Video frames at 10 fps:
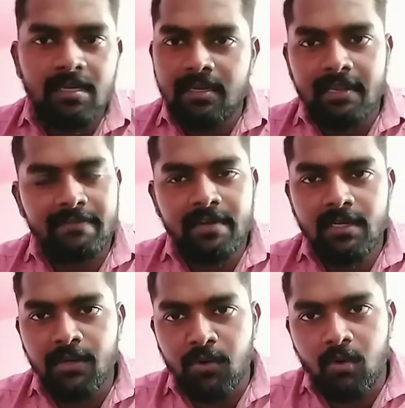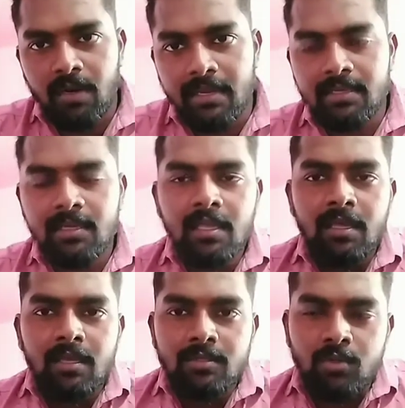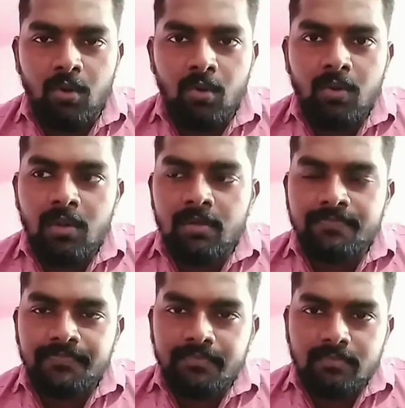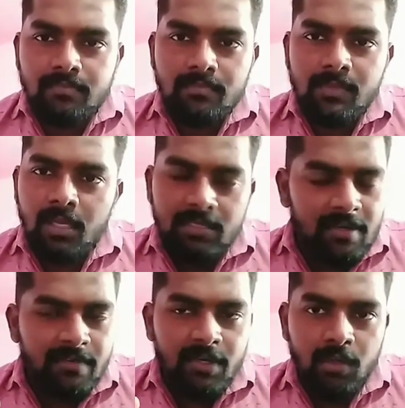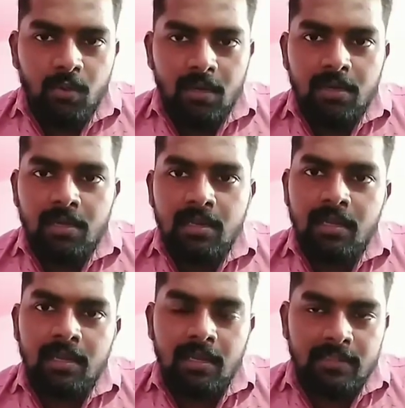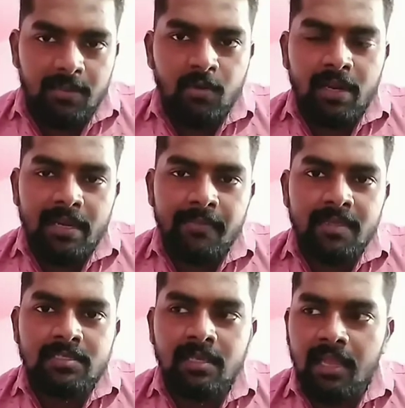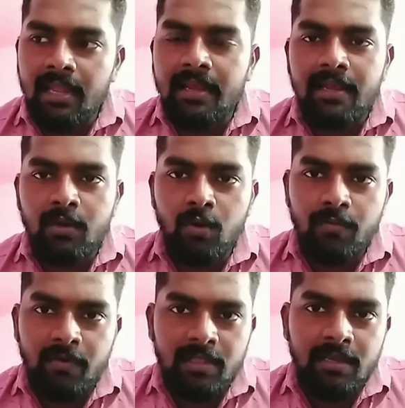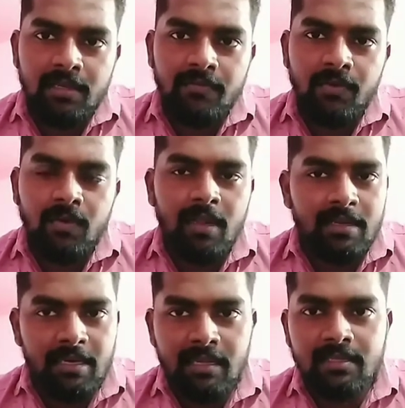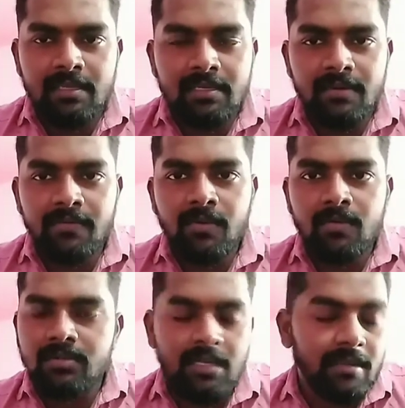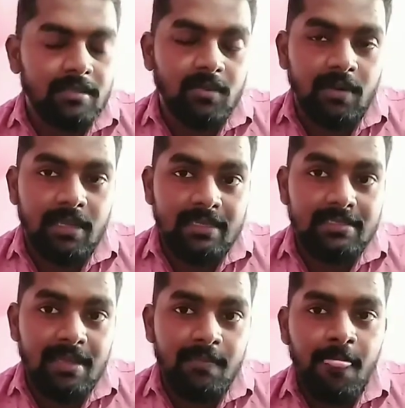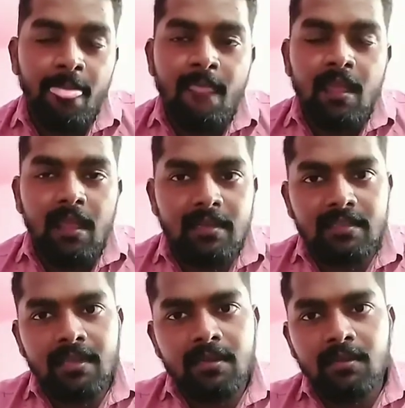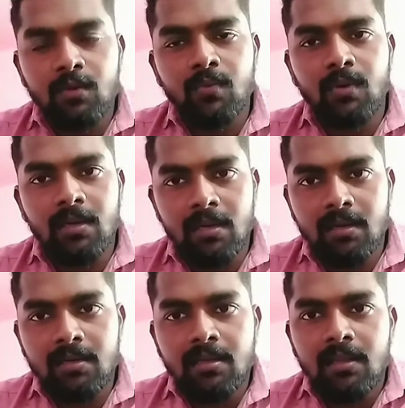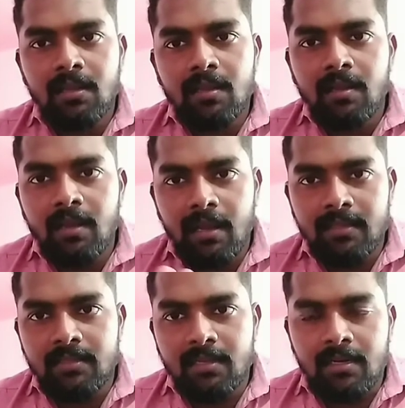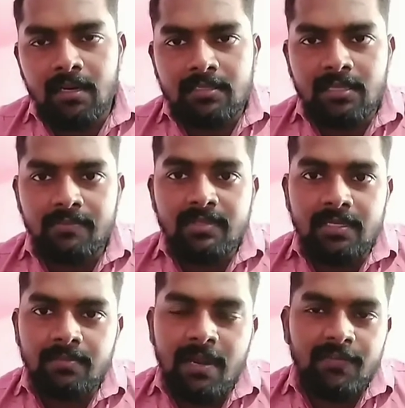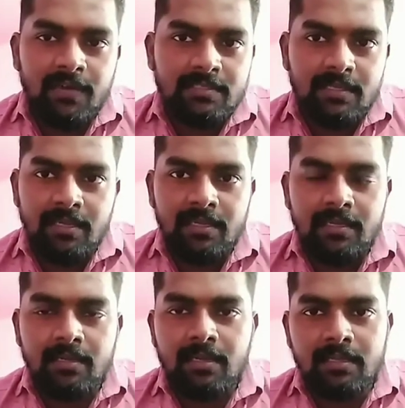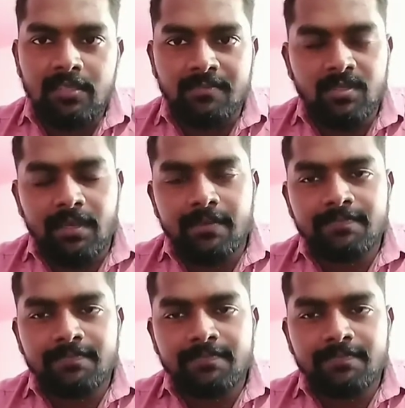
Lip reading: Definitely no, right? So definitely you will learn thermodynamics and go for the interview and clear the exam, and then you will learn another subject, manufacturing subject.